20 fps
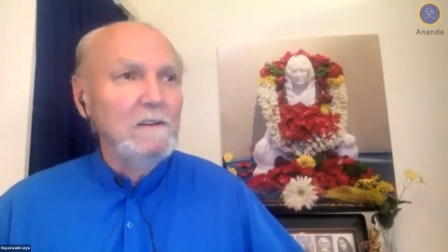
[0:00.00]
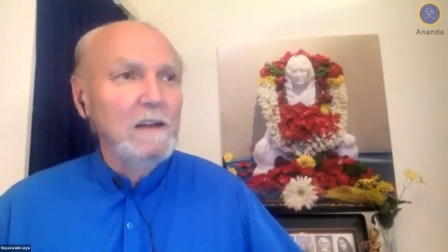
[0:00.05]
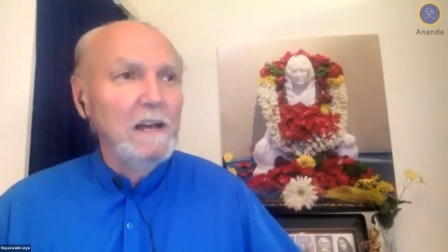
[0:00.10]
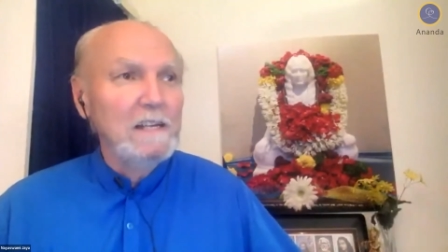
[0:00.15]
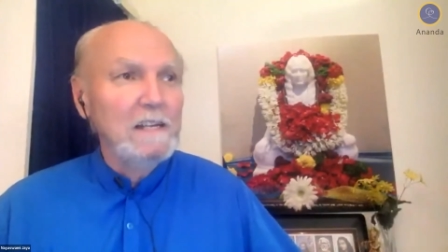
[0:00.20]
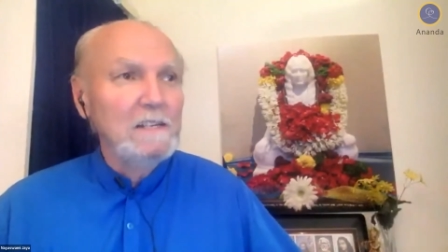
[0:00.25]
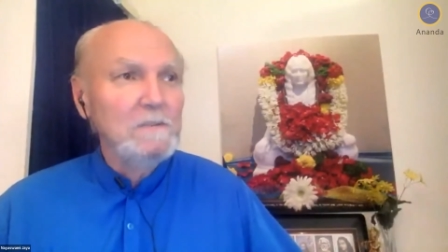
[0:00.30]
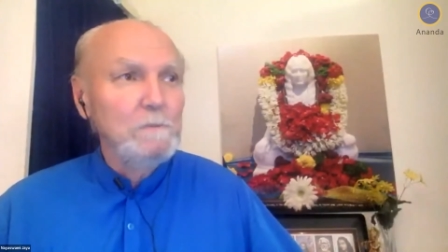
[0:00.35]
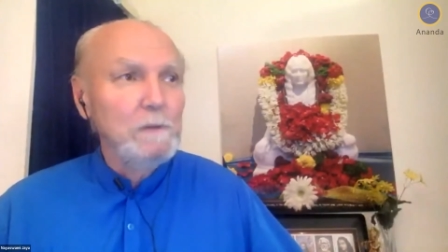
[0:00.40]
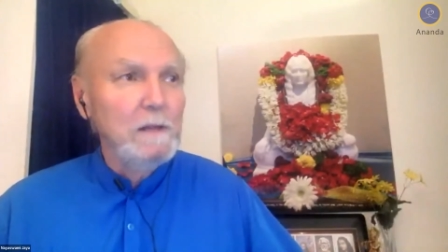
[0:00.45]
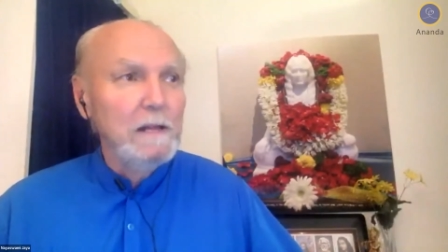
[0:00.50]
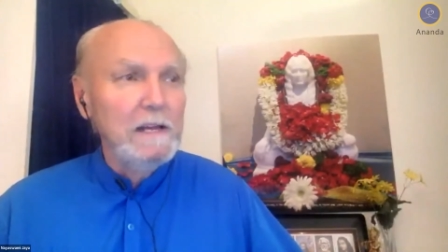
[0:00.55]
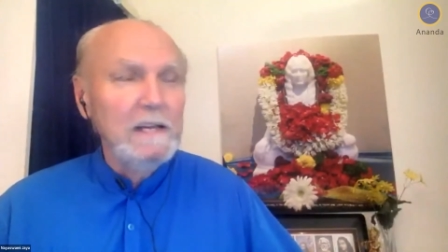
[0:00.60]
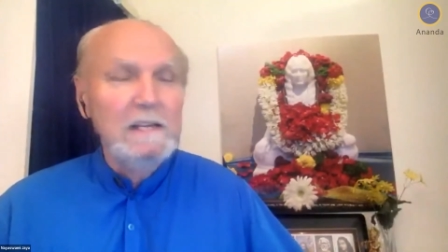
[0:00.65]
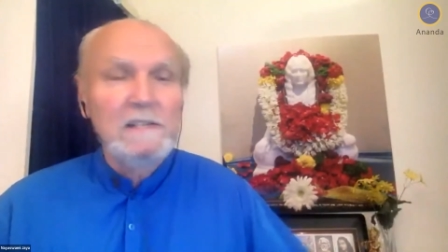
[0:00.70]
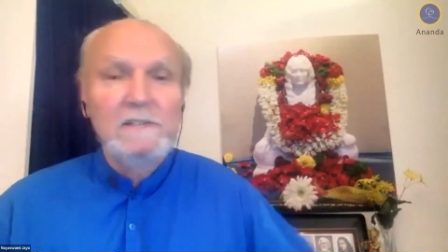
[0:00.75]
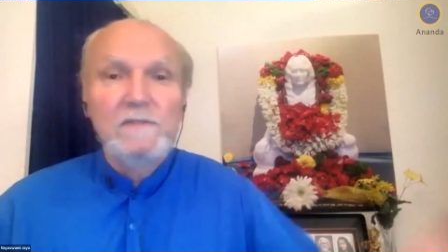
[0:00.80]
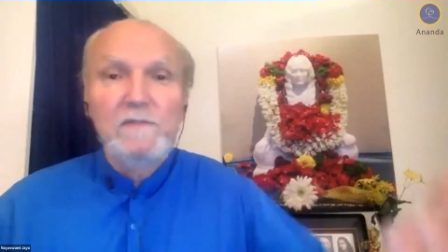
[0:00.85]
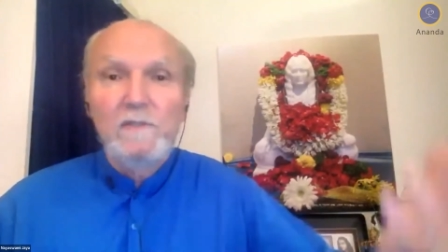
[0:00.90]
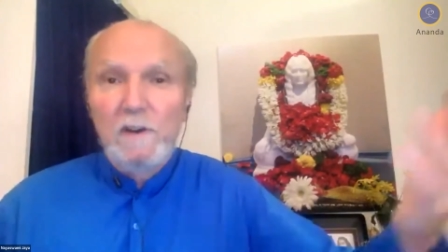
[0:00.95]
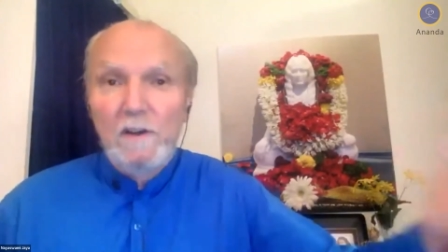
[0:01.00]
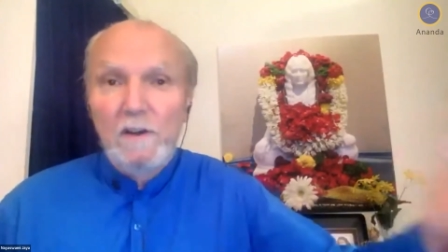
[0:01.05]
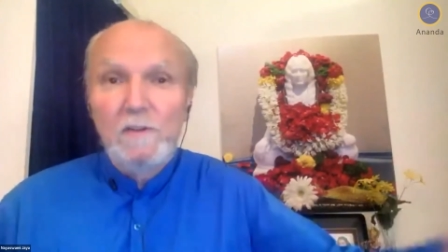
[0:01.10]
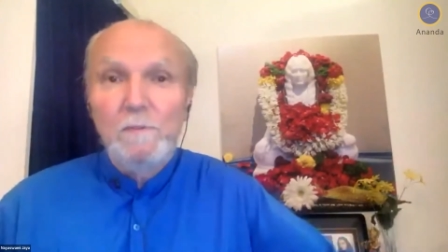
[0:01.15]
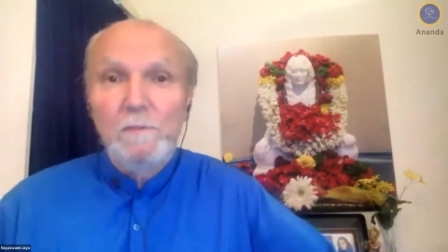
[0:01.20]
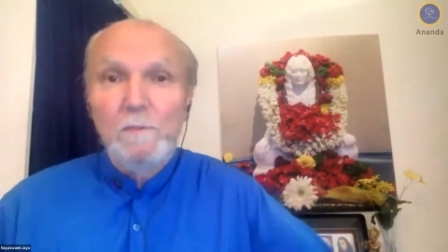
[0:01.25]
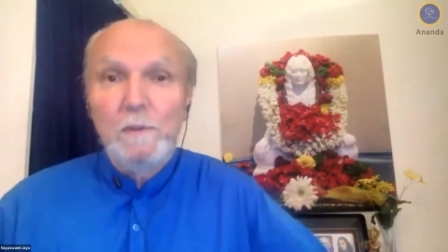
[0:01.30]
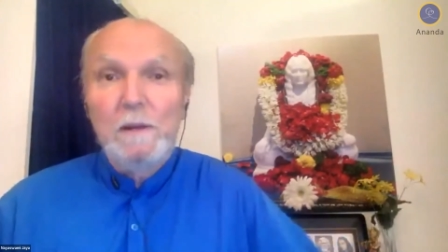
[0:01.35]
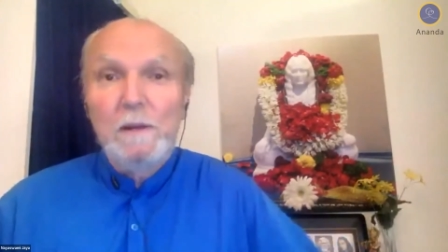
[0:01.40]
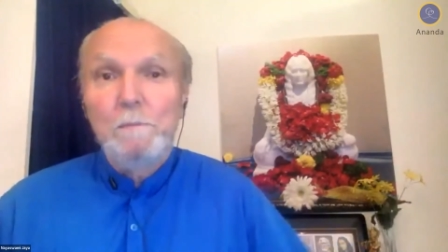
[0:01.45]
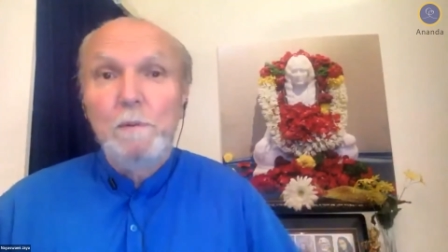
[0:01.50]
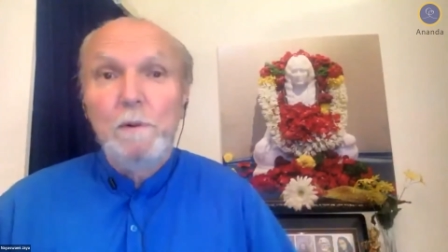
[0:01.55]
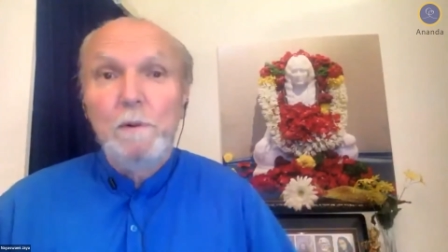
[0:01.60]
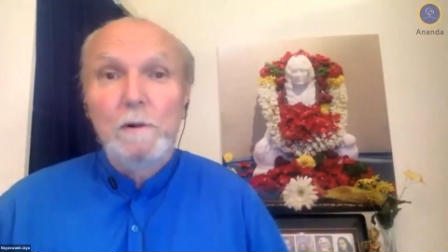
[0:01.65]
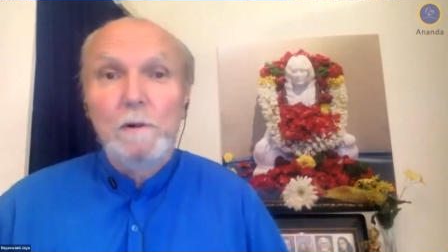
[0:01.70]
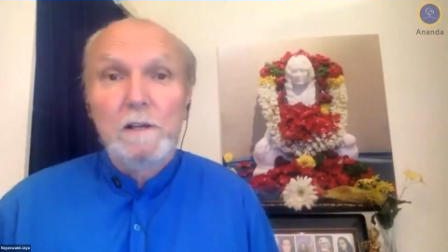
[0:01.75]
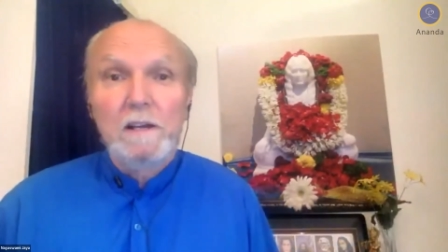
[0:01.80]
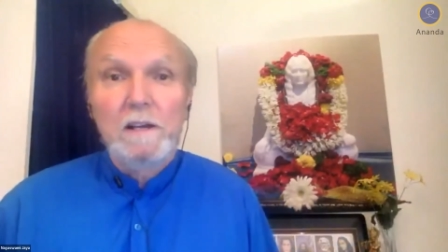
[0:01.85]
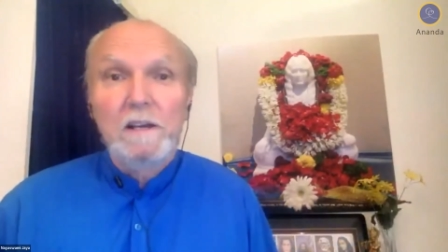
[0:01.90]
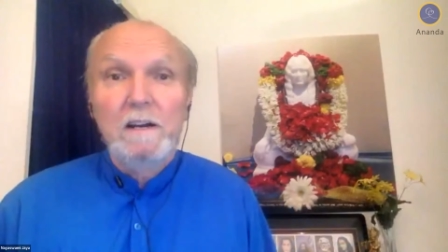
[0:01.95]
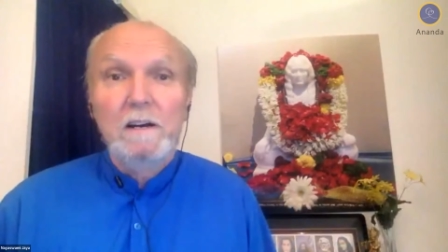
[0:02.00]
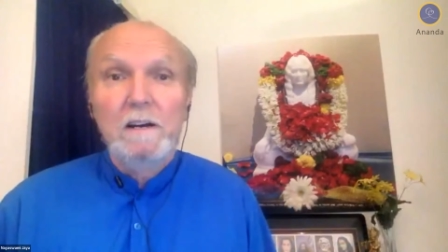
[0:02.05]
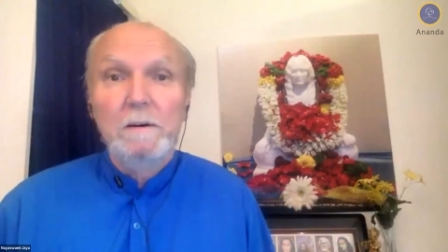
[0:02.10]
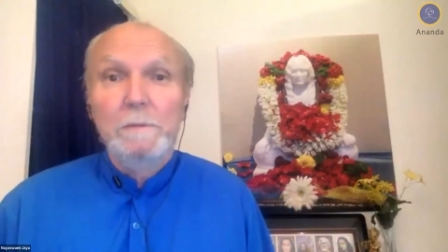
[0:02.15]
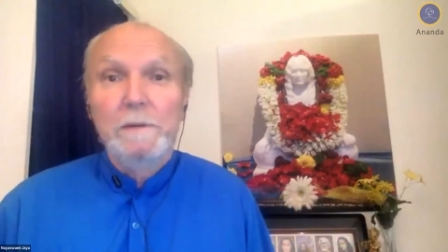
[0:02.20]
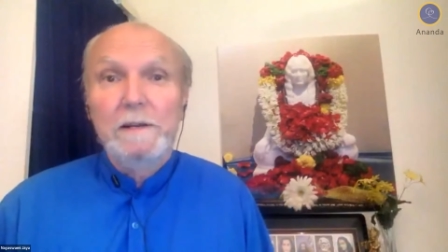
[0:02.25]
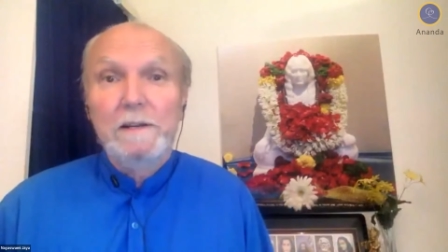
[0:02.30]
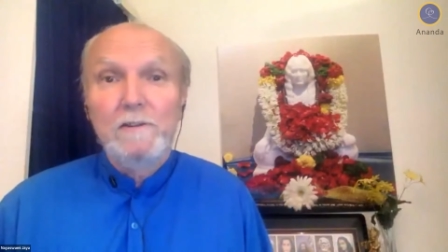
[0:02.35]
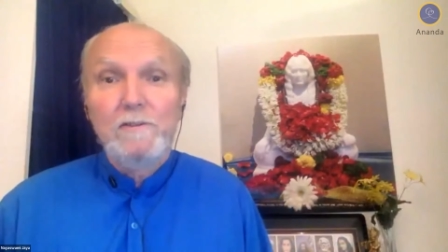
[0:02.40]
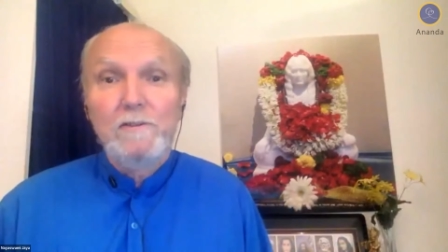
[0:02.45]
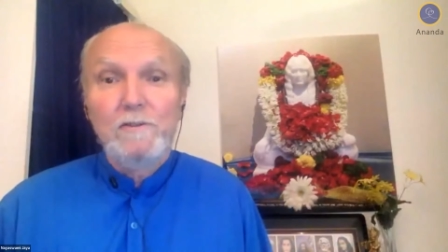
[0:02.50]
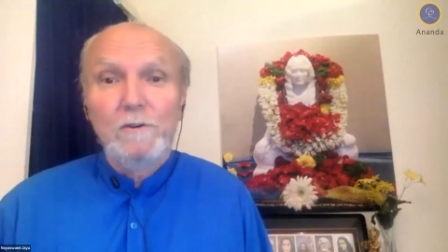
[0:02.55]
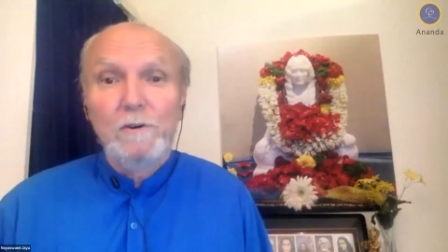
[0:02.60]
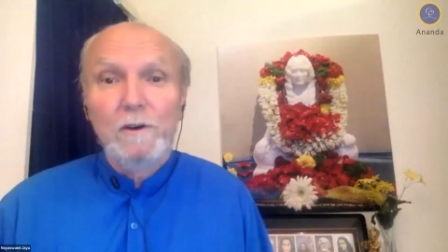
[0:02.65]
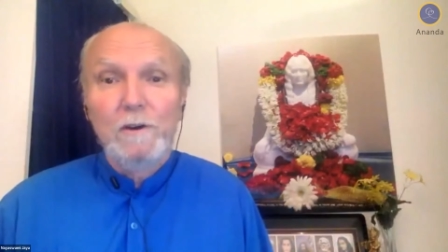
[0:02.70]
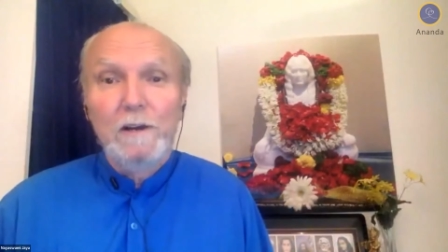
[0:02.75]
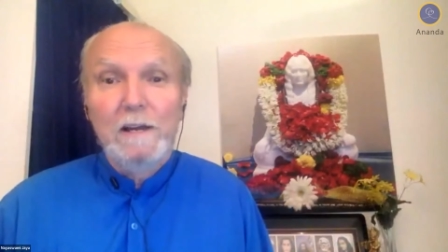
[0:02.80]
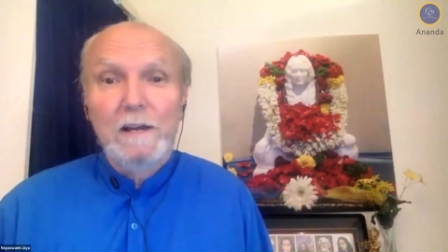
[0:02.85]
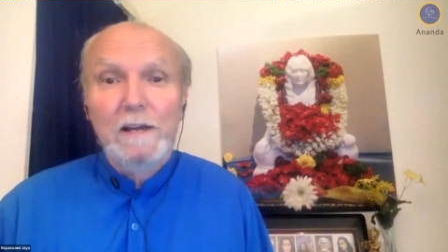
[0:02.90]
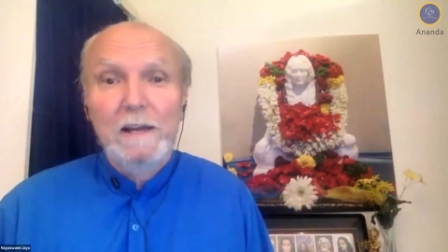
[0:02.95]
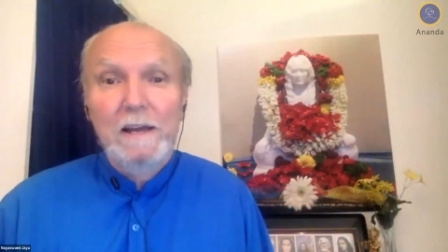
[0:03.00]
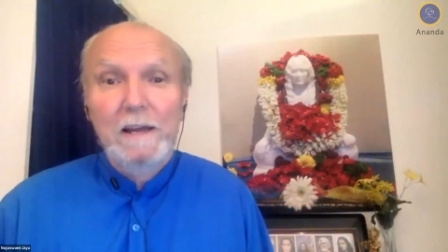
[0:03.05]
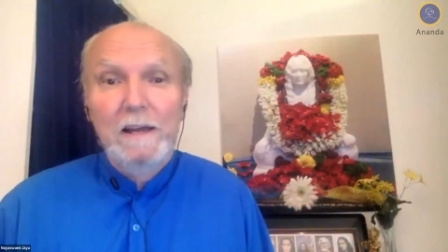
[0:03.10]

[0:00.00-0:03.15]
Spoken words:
nice place for other people to come and enjoy.